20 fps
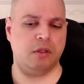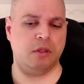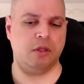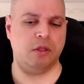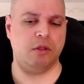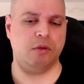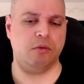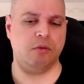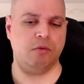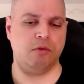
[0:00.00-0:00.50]

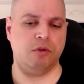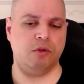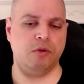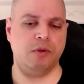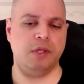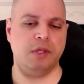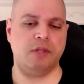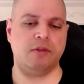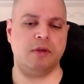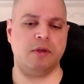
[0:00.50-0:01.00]
you
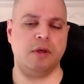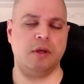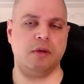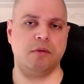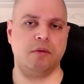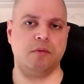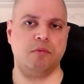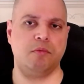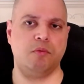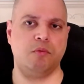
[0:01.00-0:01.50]
need to
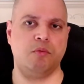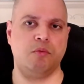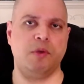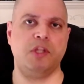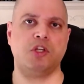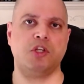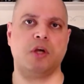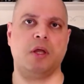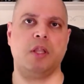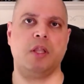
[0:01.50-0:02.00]
reach
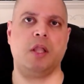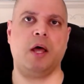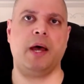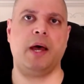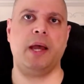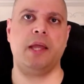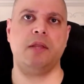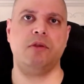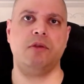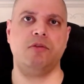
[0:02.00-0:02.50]

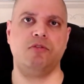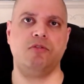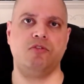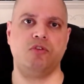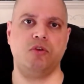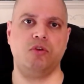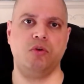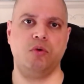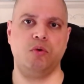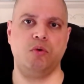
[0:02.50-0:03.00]
online
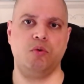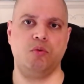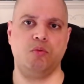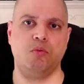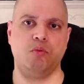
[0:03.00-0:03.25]
to